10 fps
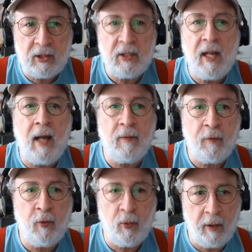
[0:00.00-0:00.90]
not
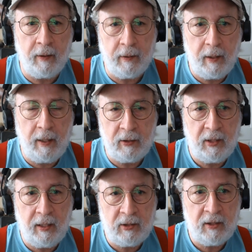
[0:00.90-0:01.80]
for
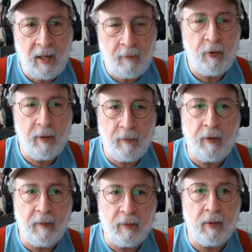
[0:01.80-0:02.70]
the
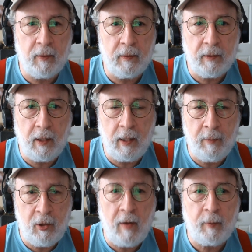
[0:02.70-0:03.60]
fearful. I
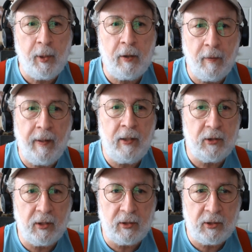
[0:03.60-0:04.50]
mean, you have to be
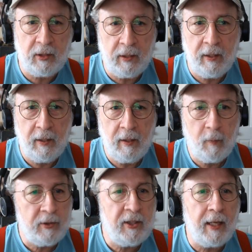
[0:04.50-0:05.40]
courageous.
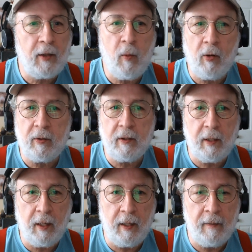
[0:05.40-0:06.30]
What's that quote?
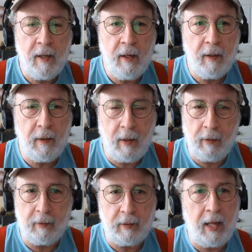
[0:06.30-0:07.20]
I
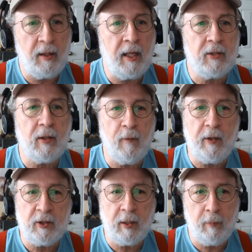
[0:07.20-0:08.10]
think it's a
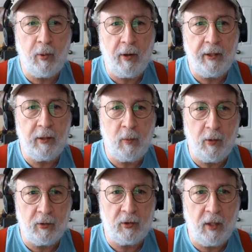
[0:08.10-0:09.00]
Vince Lombardi
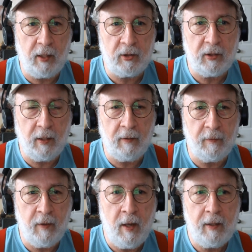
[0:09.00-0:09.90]
quote, Josh,
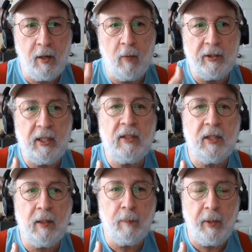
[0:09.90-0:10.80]
of, it's easy
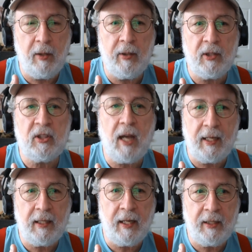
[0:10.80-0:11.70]
to be on the
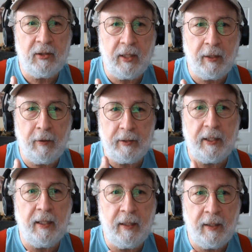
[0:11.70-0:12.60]
sidelines and
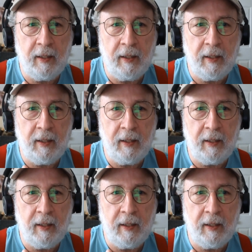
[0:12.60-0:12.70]
critique,